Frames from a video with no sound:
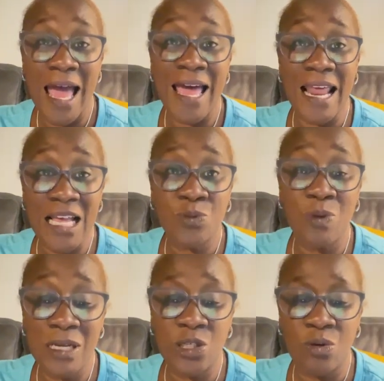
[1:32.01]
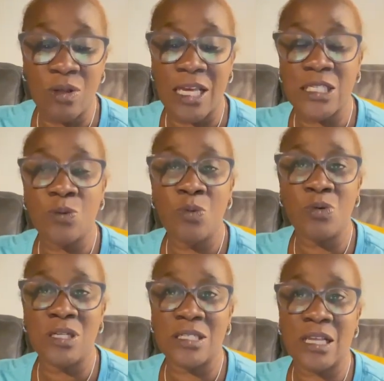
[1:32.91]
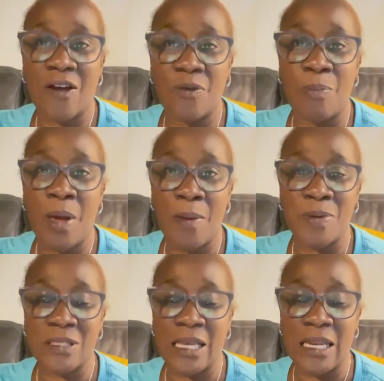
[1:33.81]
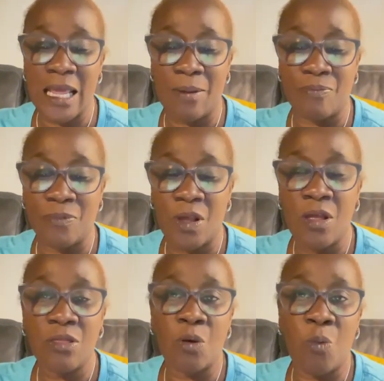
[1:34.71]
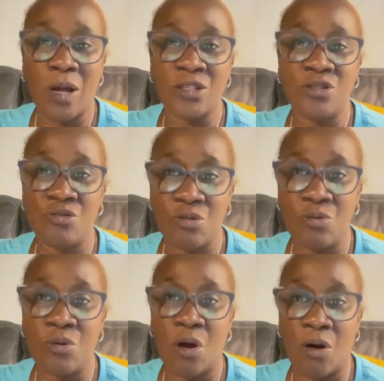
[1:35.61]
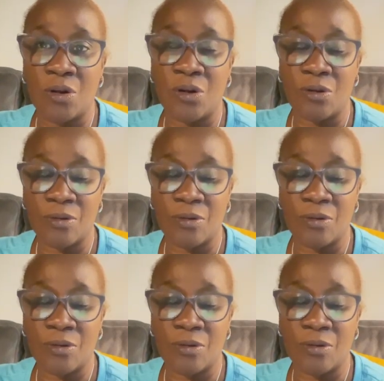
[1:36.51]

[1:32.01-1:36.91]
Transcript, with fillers: And as we do this, we'll discover purpose in him, the one true God.